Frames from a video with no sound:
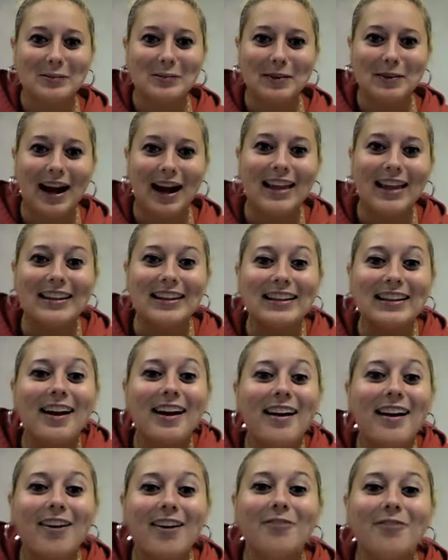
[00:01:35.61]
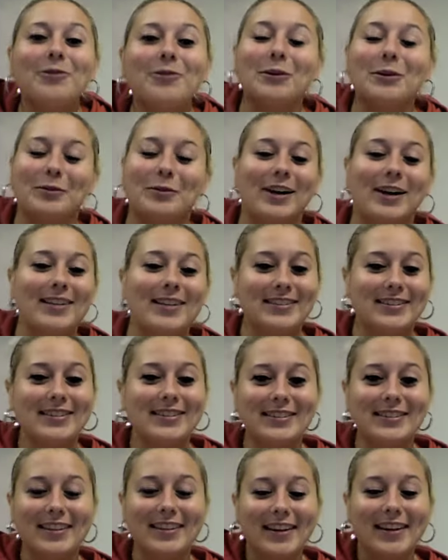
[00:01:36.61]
but I love Golden Parnassus.